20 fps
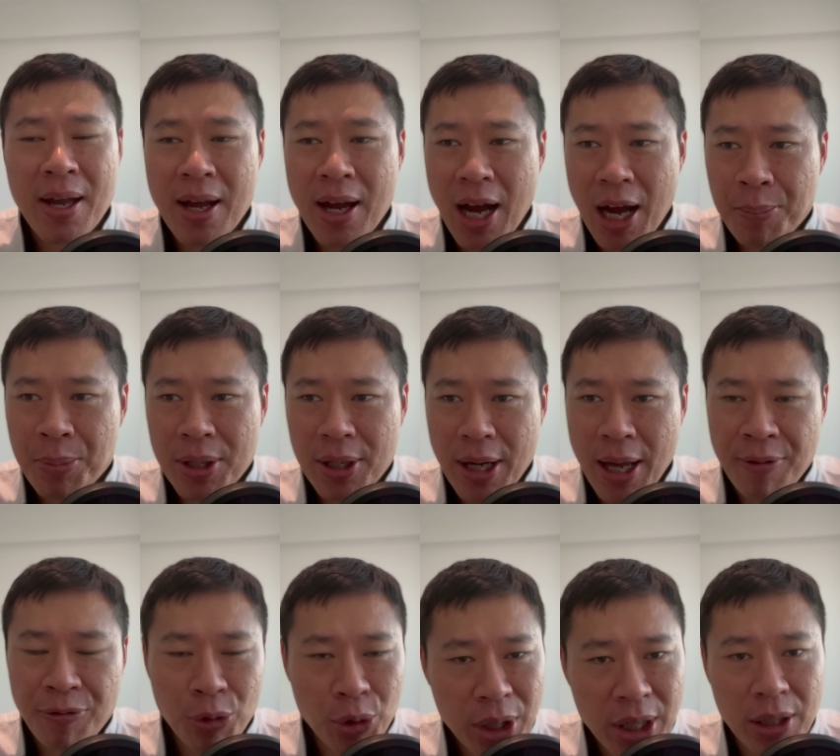I'm an
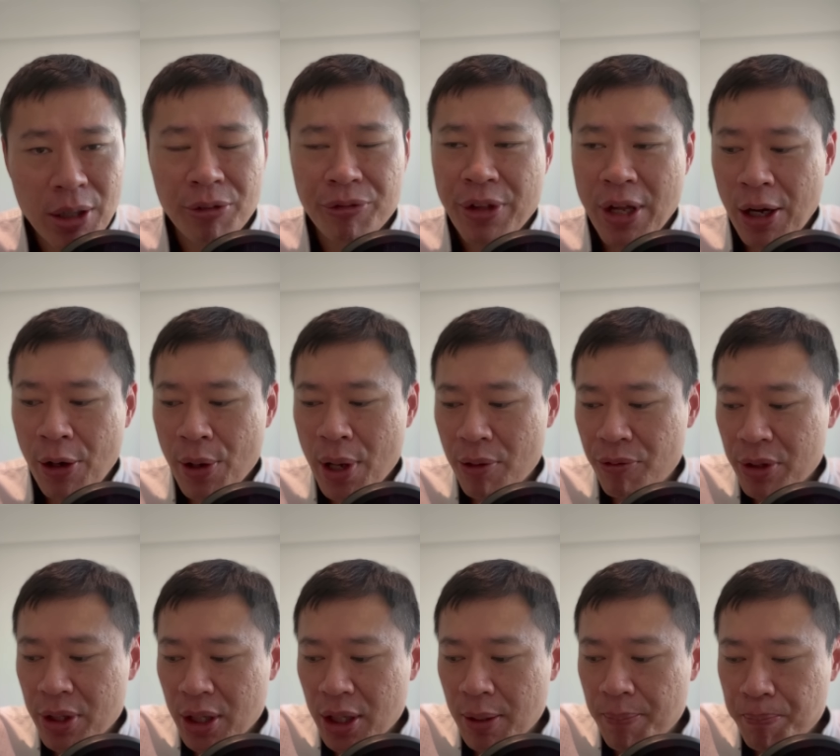advocate of now
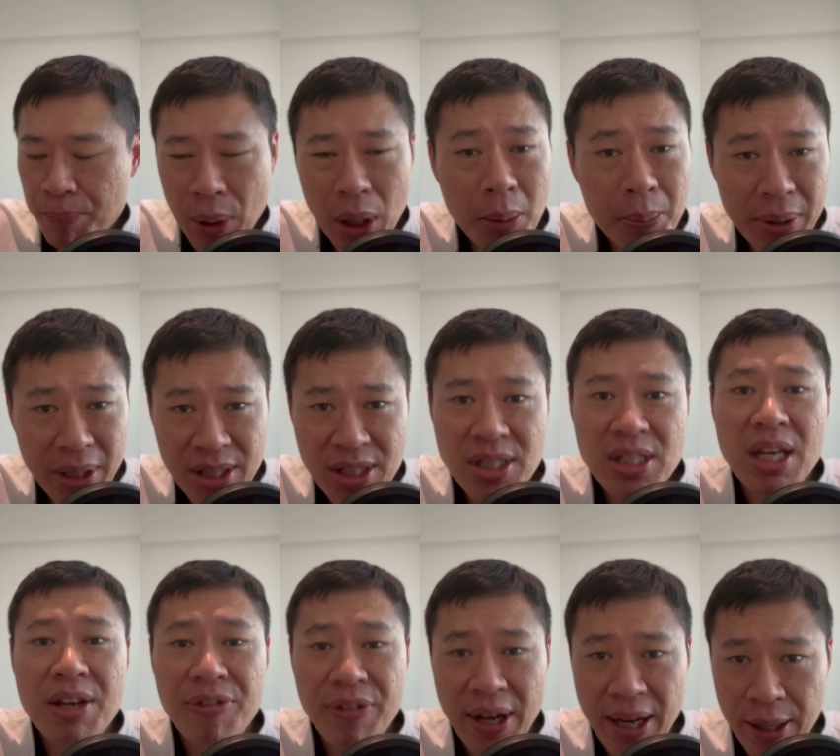having a permanent
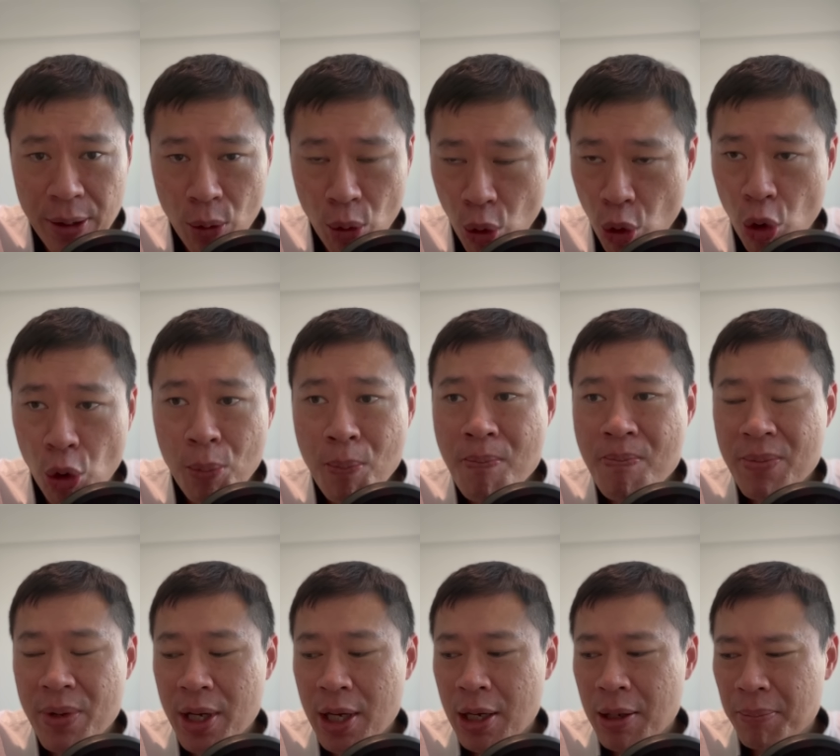safe at home
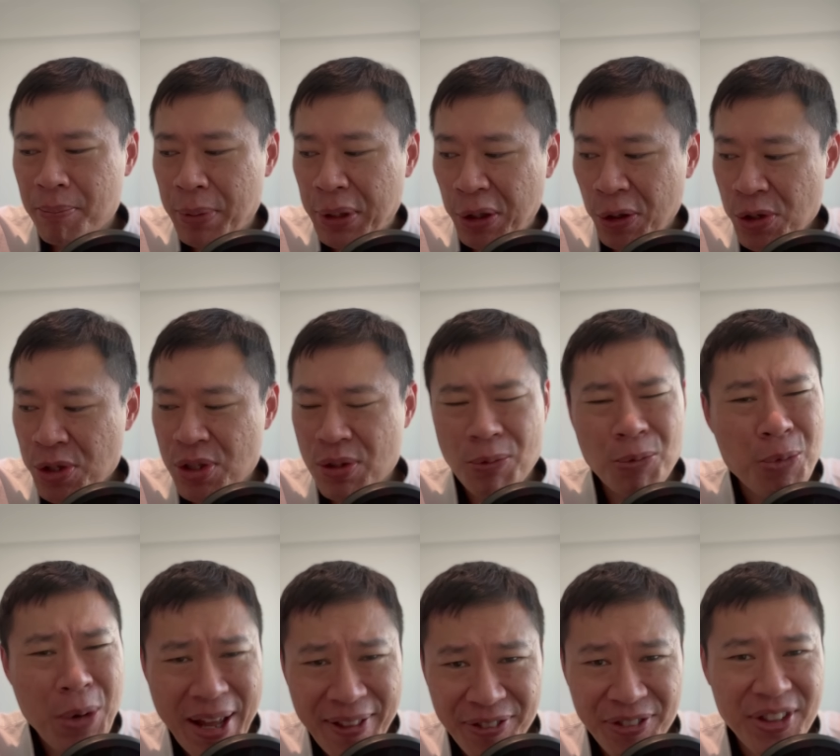because
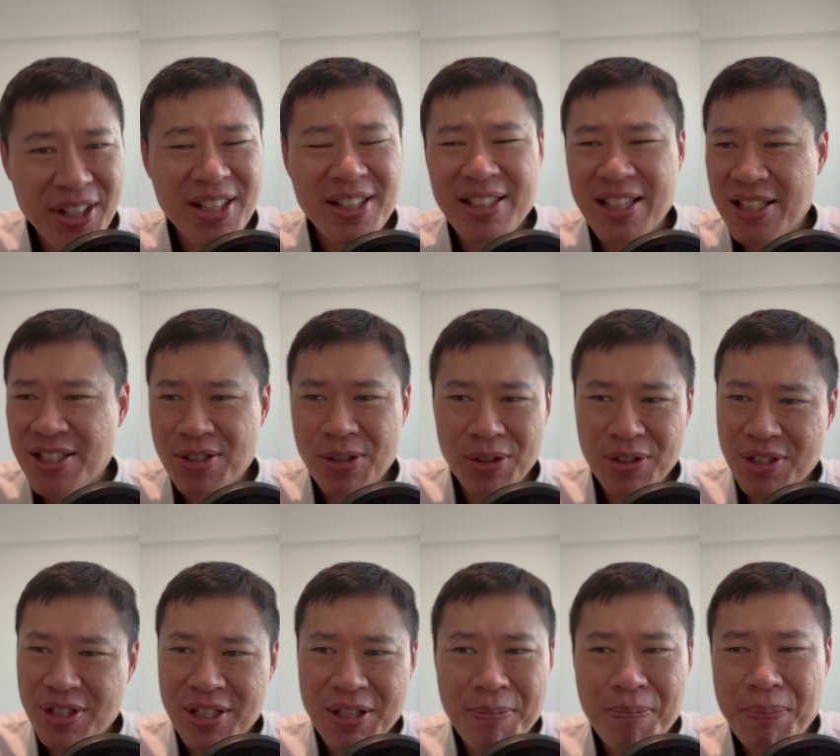renting does not
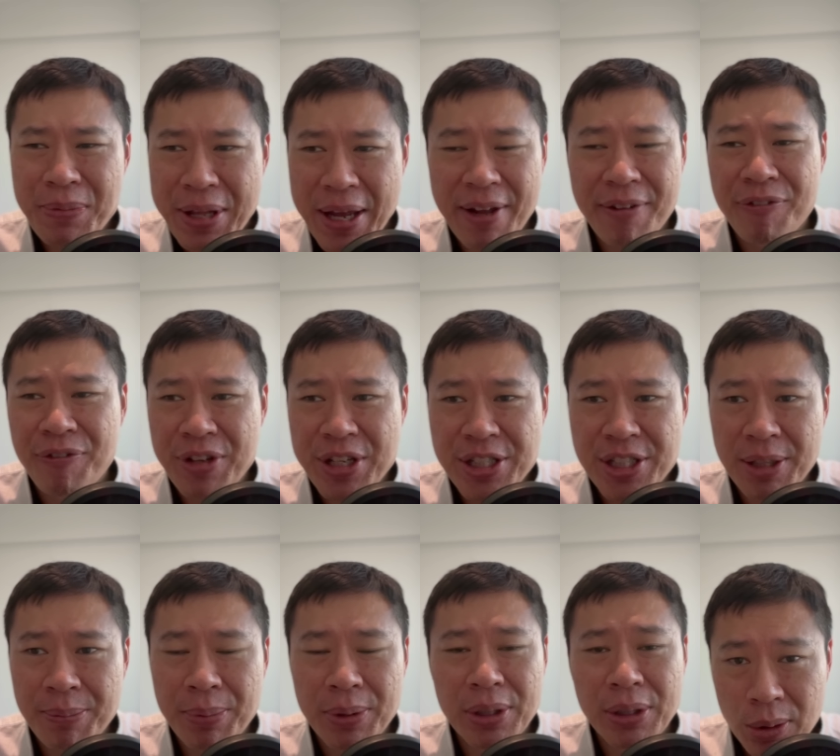seem that
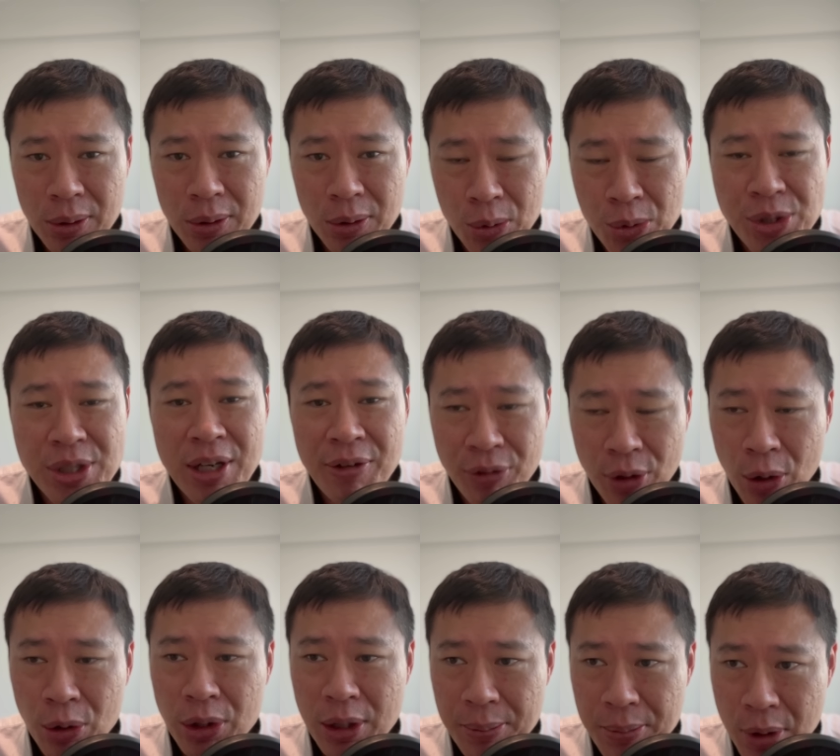feasible to save
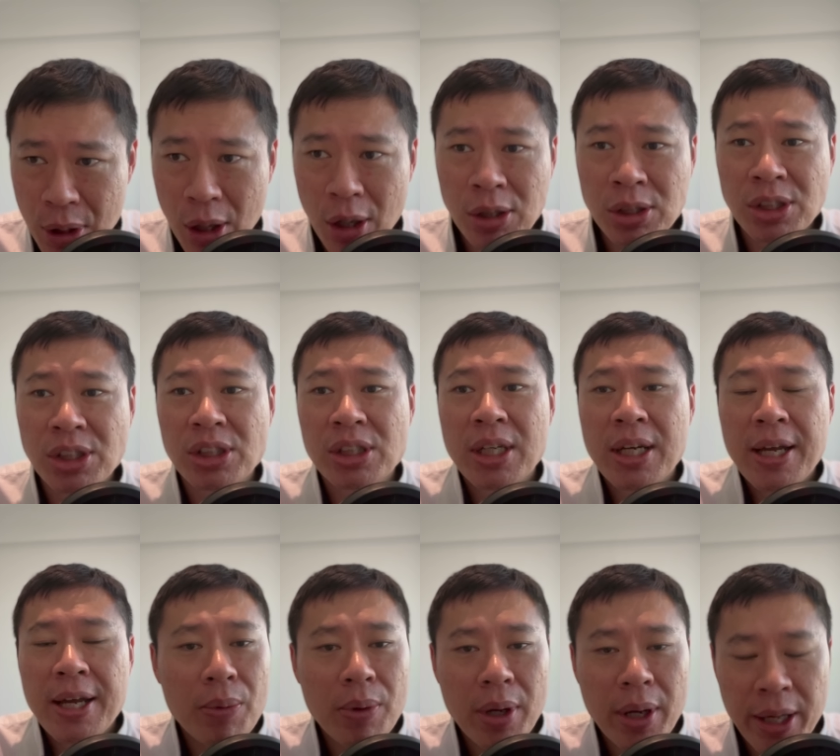long-term costs.
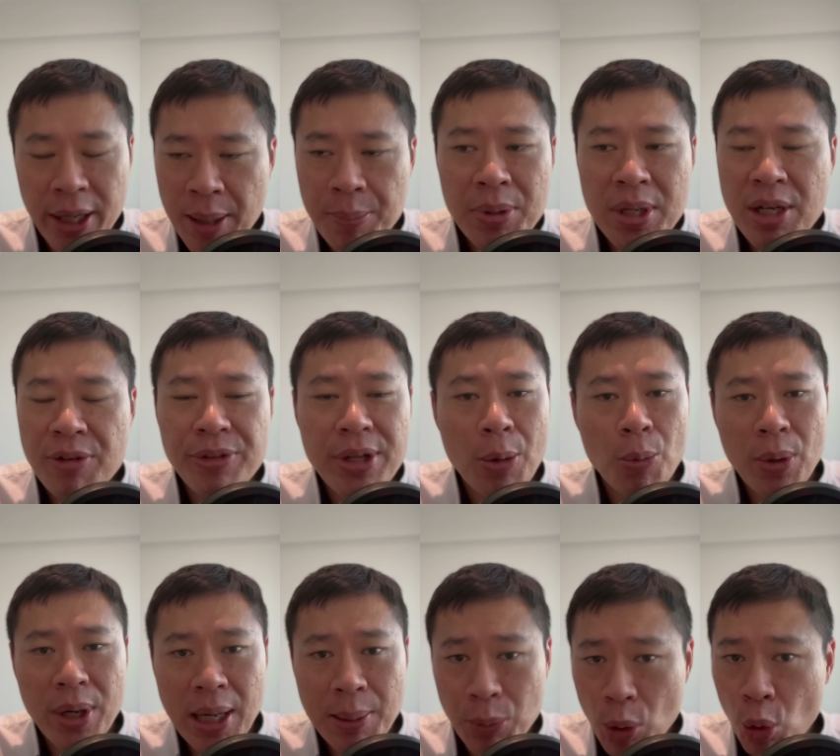And I believe that
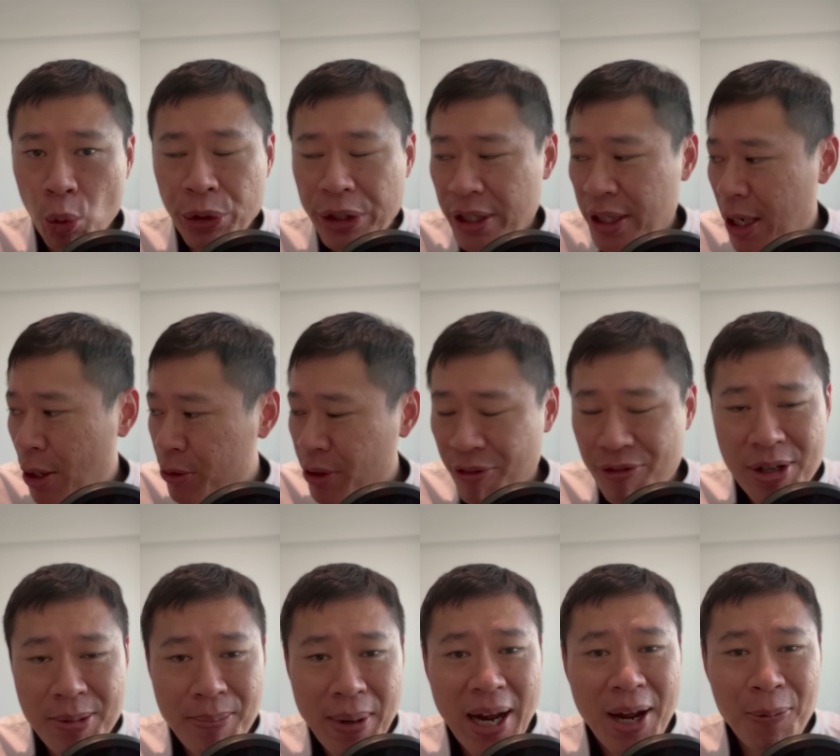when I'm older, I'll
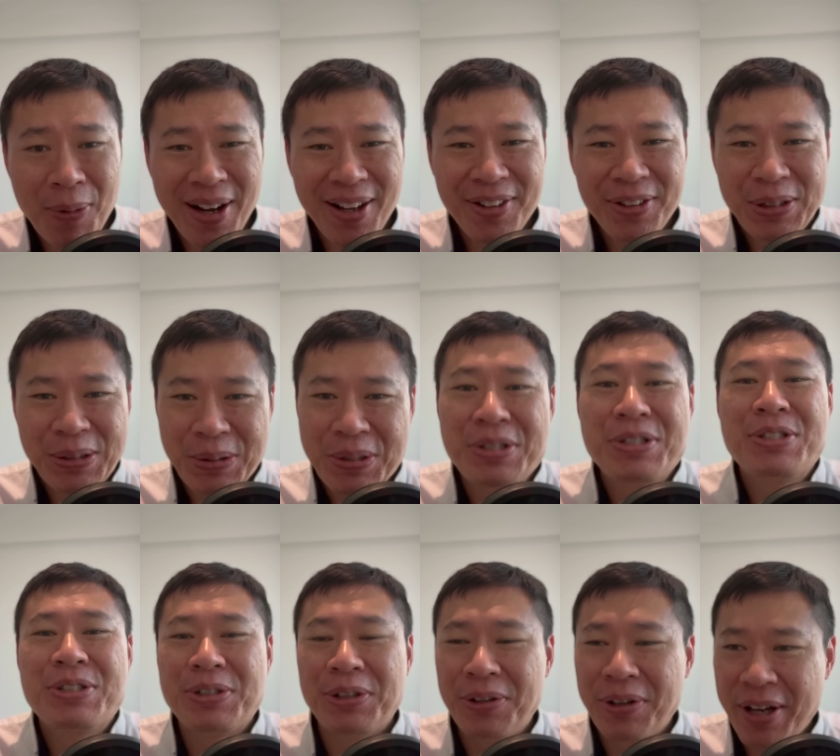definitely buy one to
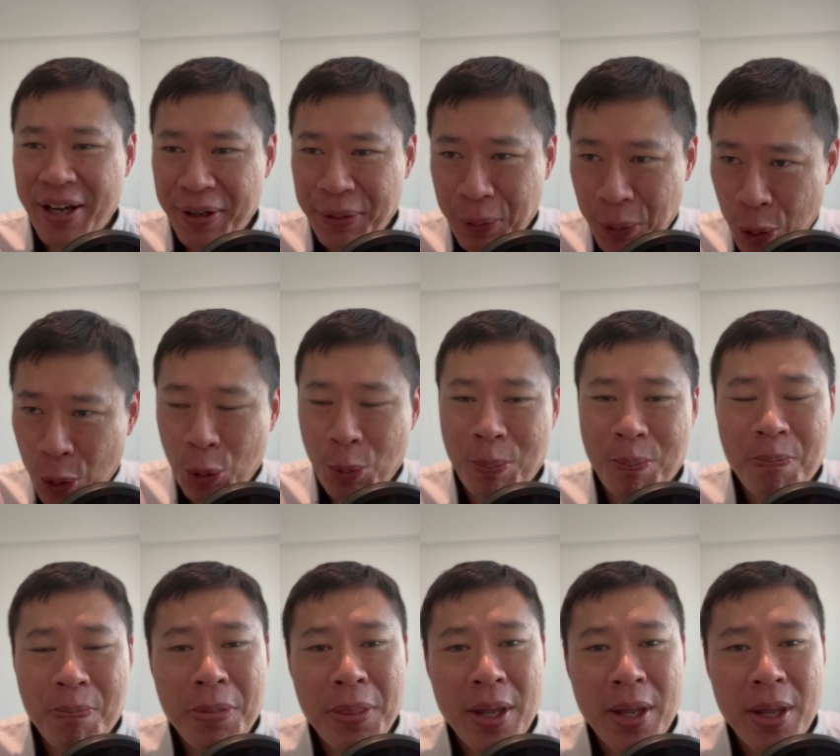install at home.